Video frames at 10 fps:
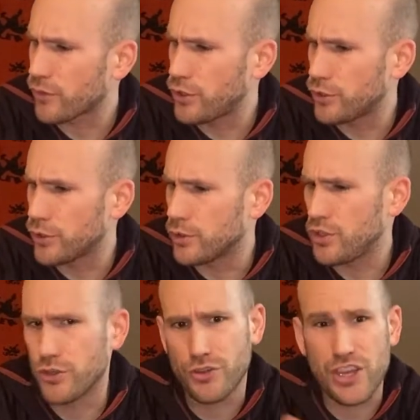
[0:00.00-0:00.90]

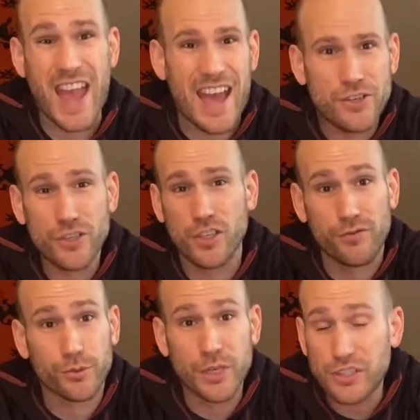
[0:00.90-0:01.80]
the edges of
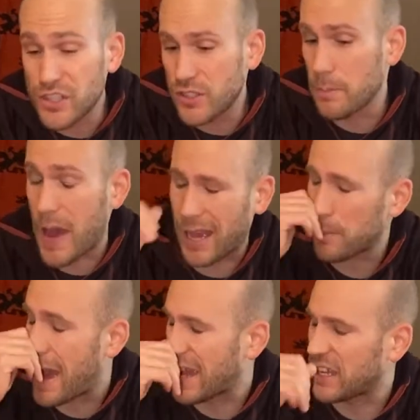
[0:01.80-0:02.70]
3-season
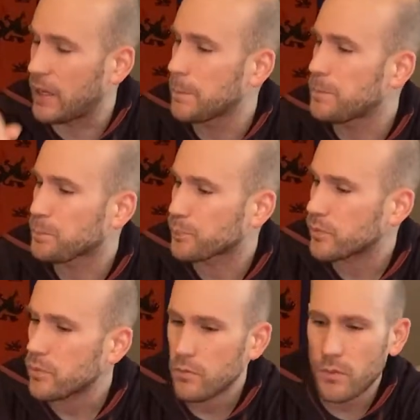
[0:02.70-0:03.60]
backpacking.
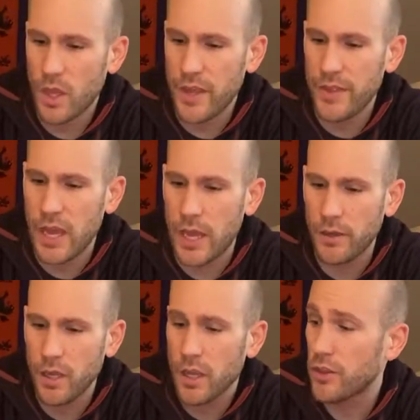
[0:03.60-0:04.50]
And
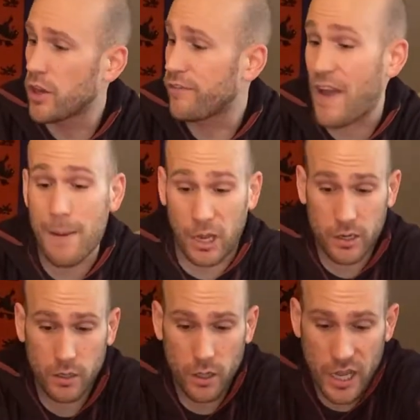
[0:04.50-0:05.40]
then the fabric.
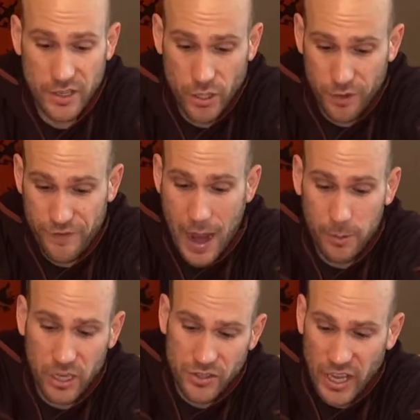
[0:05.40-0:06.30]
Okay, so the
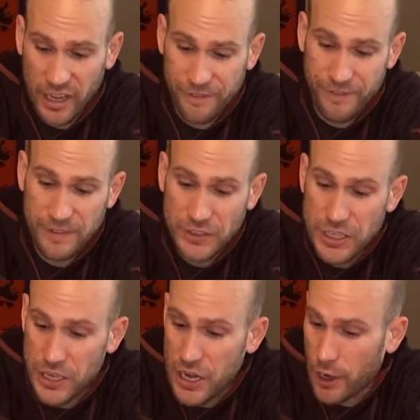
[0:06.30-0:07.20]
fabric is like a 50
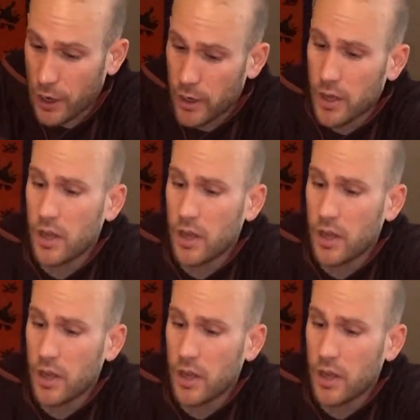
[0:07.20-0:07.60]
denier